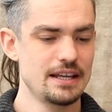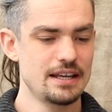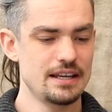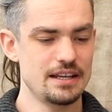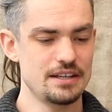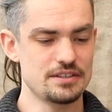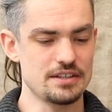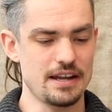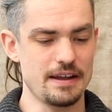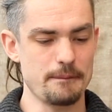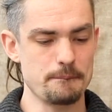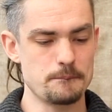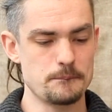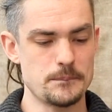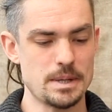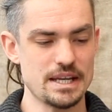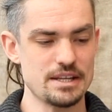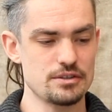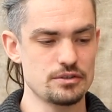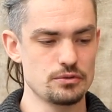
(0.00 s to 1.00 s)
is a
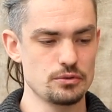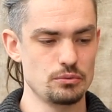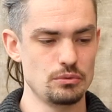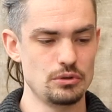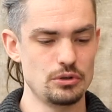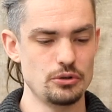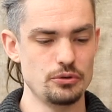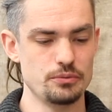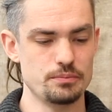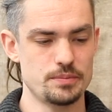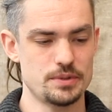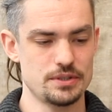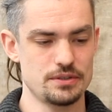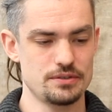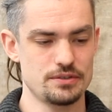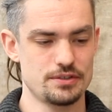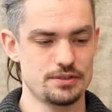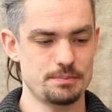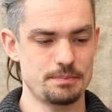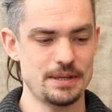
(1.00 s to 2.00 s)
basal looped
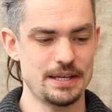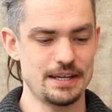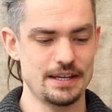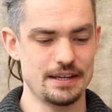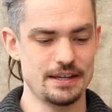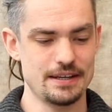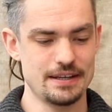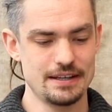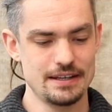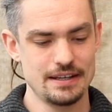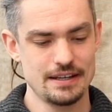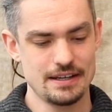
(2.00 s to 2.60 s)
spear.